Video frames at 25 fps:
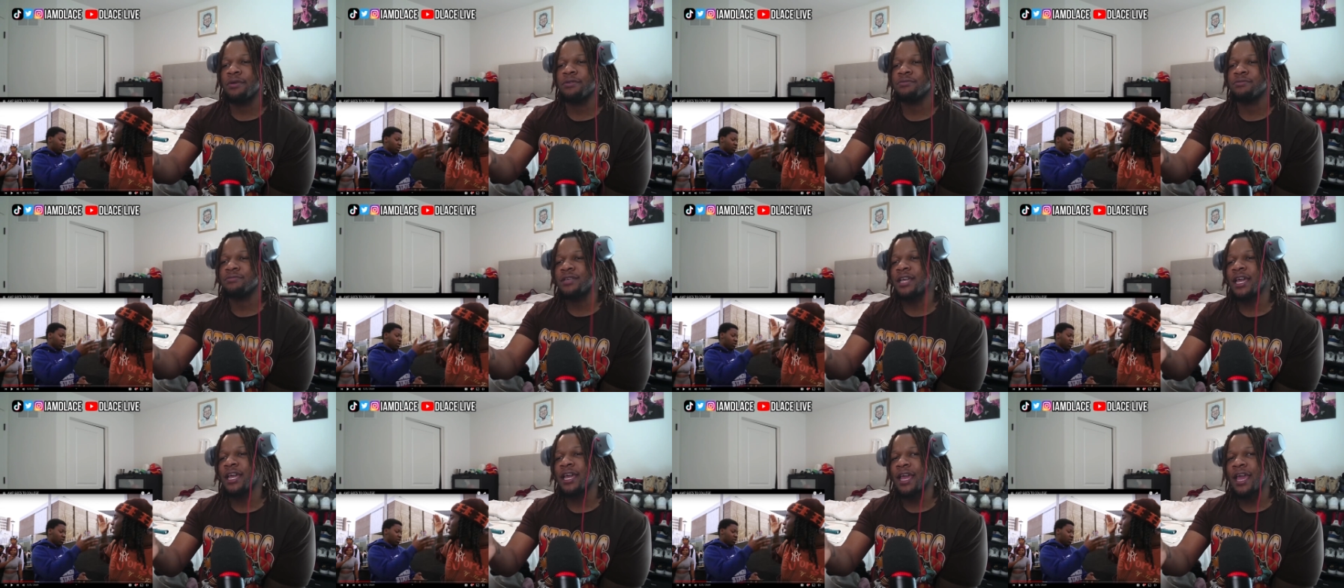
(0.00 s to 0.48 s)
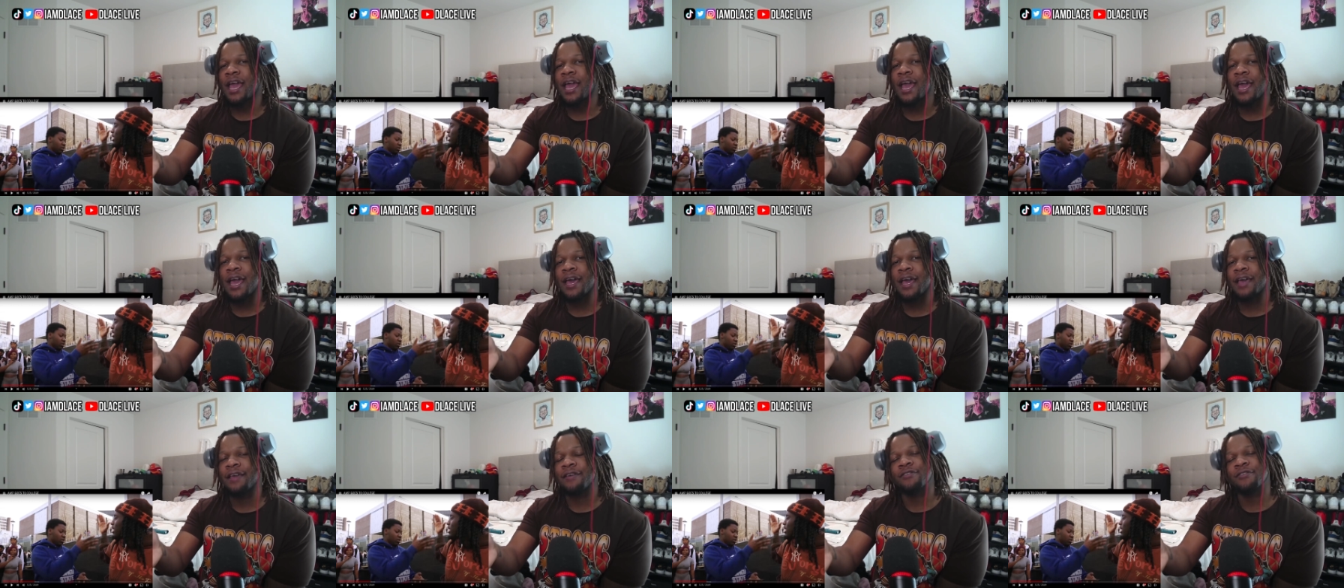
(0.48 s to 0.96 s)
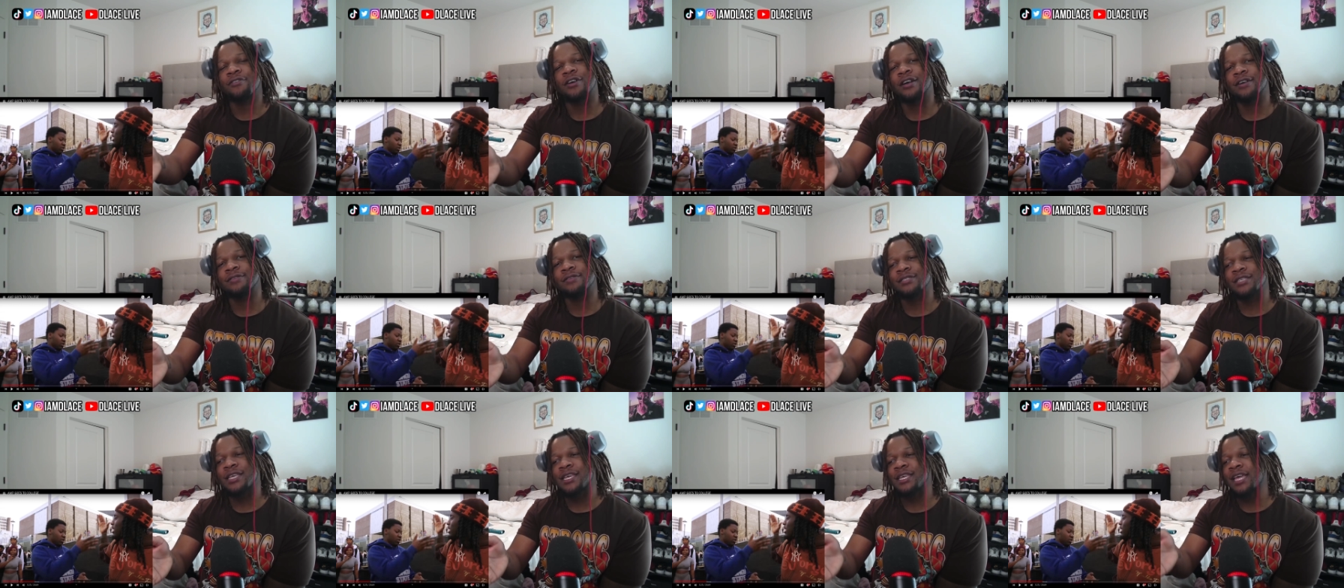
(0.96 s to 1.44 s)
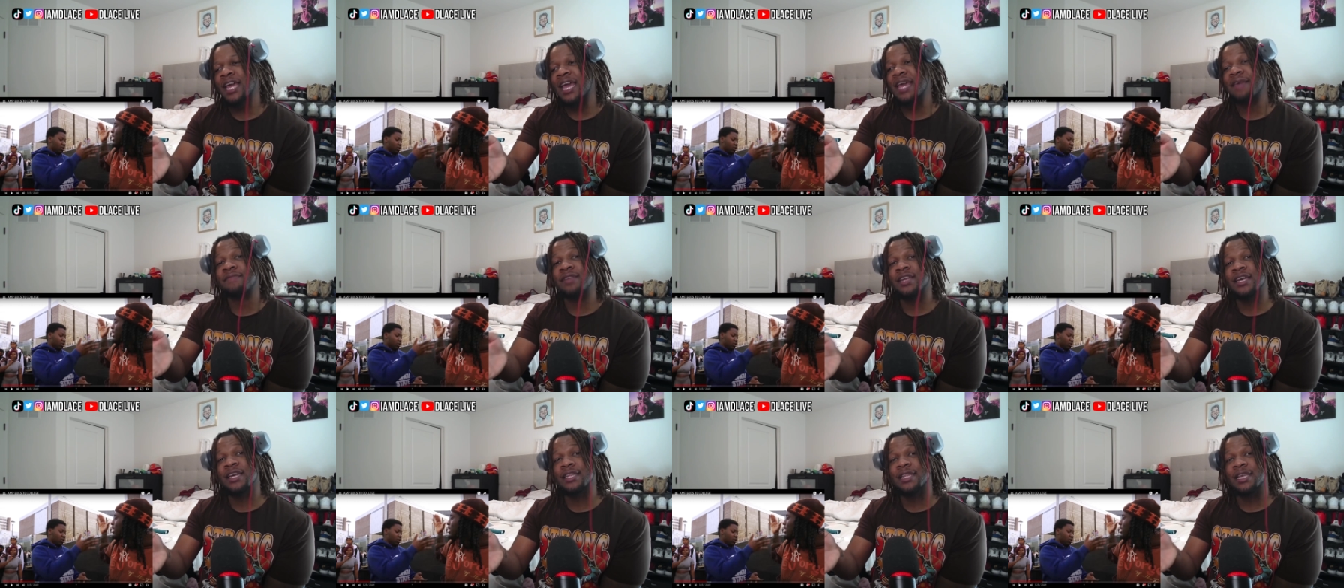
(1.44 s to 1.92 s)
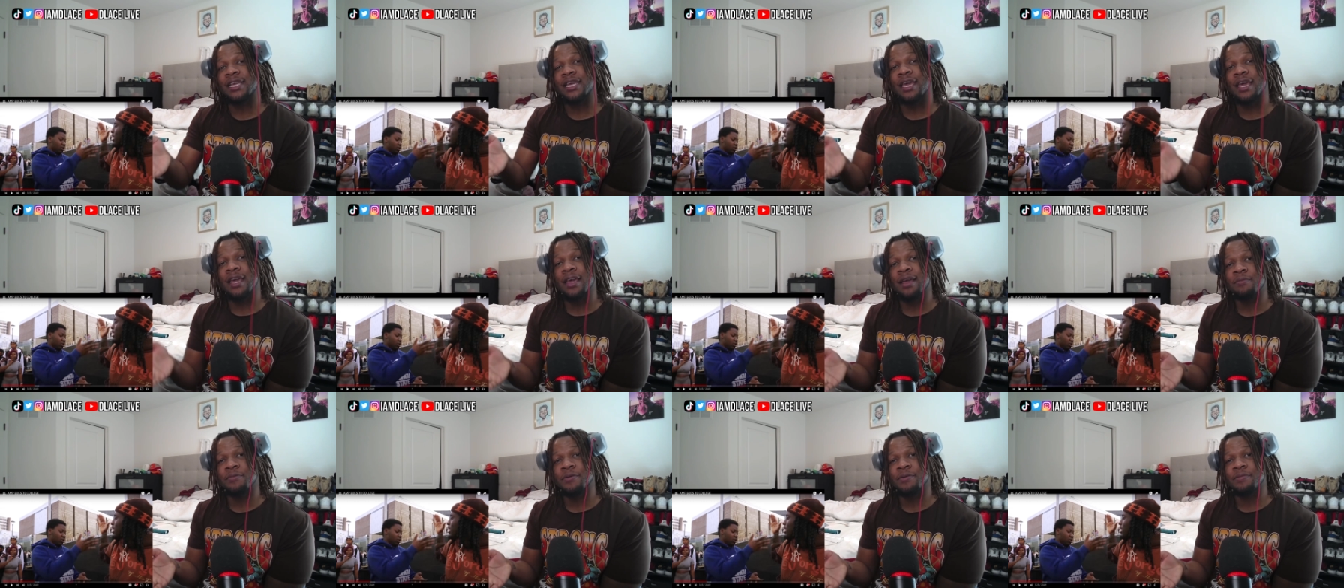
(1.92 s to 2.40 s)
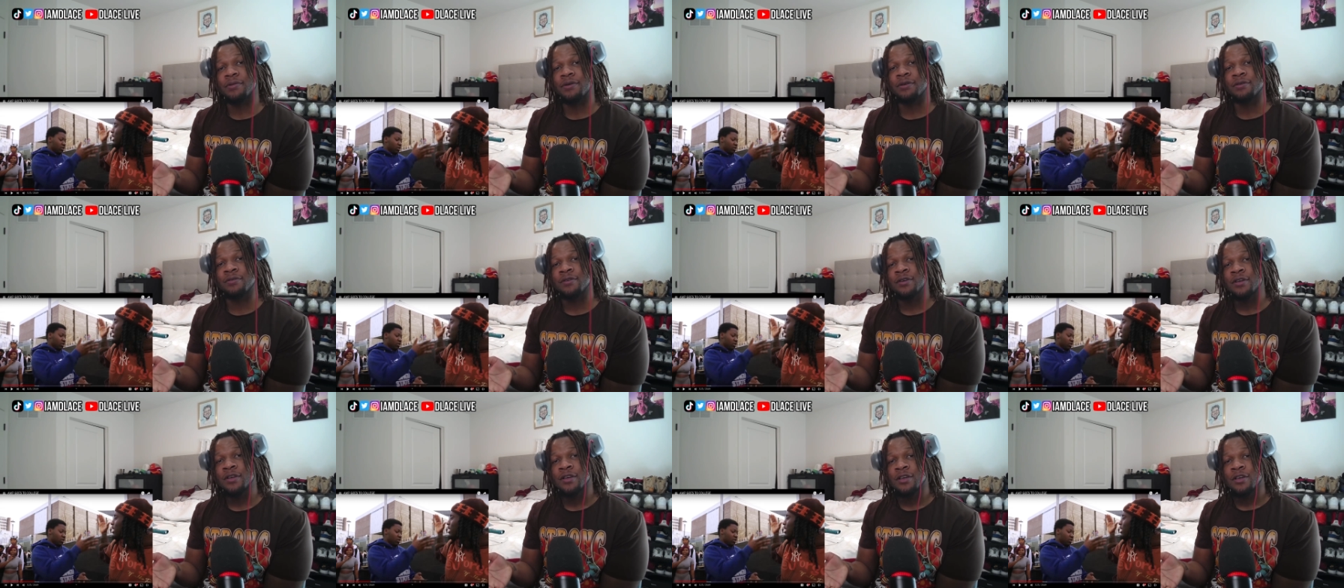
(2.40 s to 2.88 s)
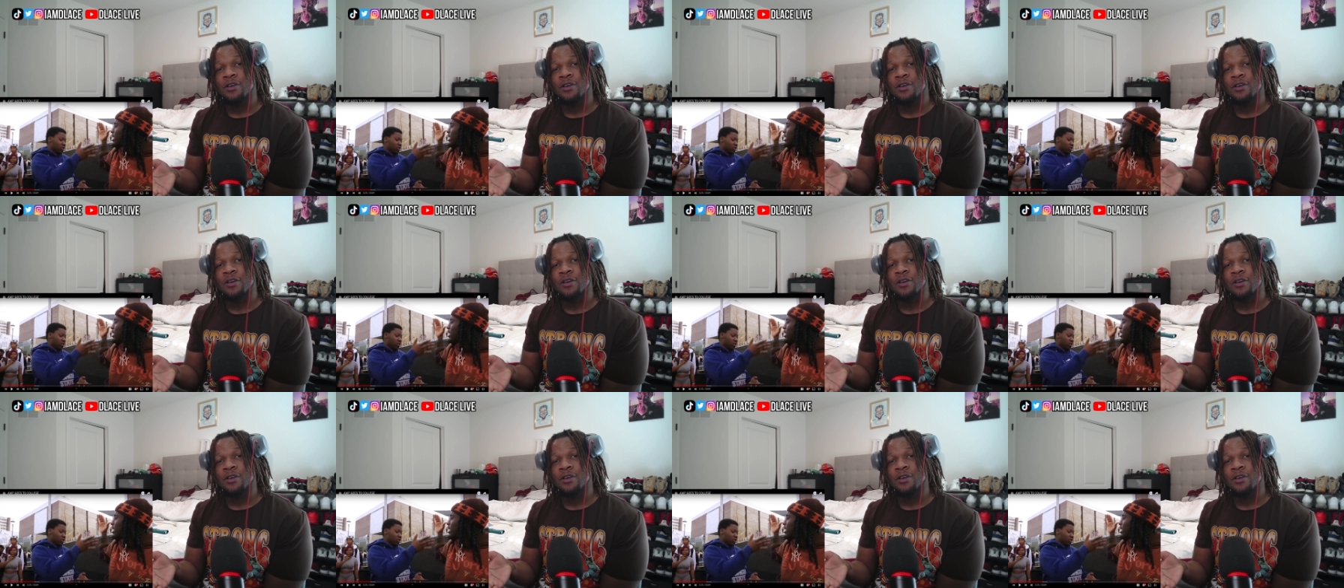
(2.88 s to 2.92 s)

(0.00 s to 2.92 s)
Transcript: You can't have, you know what I'm saying? He can't look at the camera, bro.